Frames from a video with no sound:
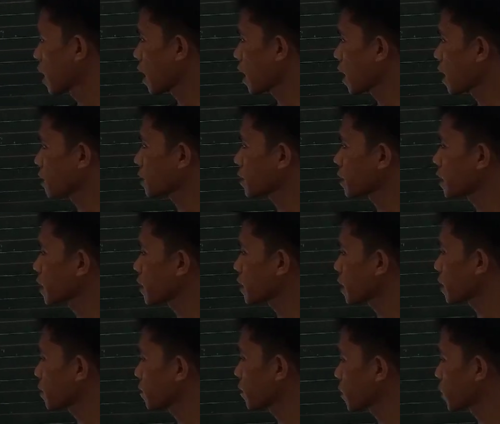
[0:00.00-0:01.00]

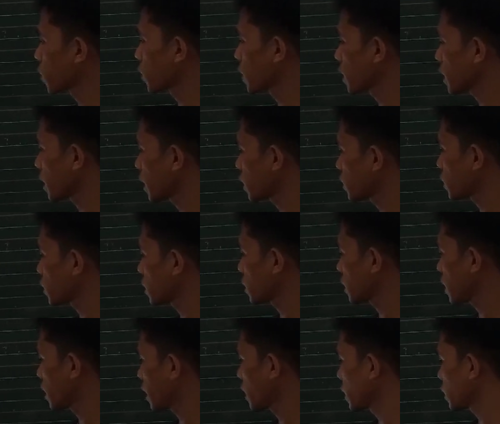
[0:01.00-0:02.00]
Alternative
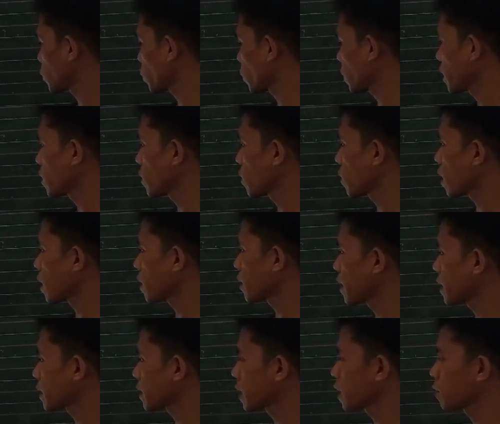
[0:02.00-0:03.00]
communication is when you
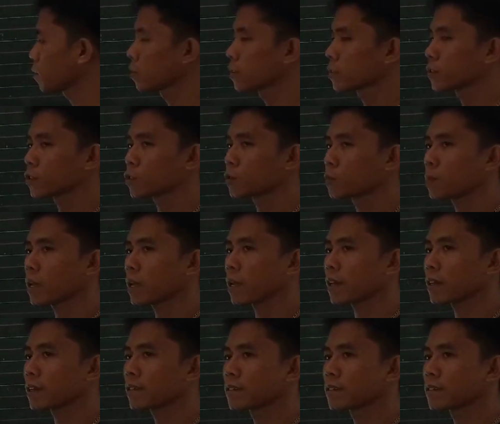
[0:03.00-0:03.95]
are not able to speak.